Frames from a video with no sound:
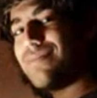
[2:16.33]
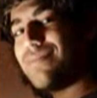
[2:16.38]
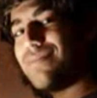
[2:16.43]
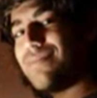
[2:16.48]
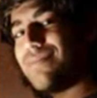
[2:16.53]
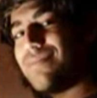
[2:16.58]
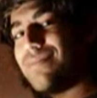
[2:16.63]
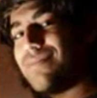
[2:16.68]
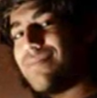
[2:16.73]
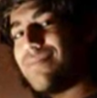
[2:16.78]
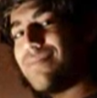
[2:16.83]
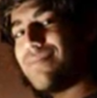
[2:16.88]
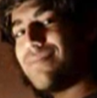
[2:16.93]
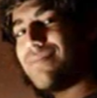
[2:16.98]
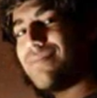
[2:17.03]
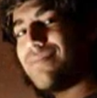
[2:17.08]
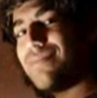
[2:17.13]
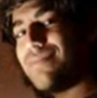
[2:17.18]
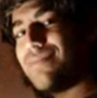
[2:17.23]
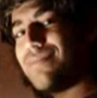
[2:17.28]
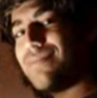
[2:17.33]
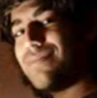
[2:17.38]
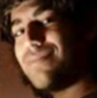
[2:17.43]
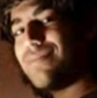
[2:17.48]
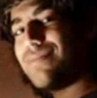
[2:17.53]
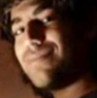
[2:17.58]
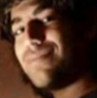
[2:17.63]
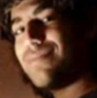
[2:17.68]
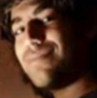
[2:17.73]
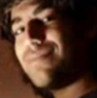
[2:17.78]

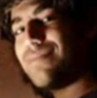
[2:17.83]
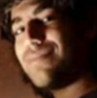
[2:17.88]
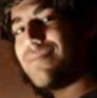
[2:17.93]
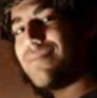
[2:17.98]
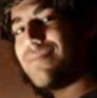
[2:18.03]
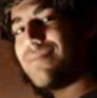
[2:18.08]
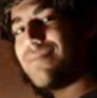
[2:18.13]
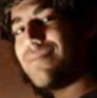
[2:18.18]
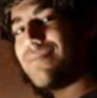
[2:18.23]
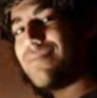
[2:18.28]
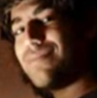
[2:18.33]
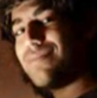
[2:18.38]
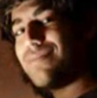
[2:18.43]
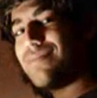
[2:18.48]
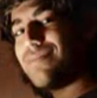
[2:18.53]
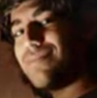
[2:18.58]
[no speech]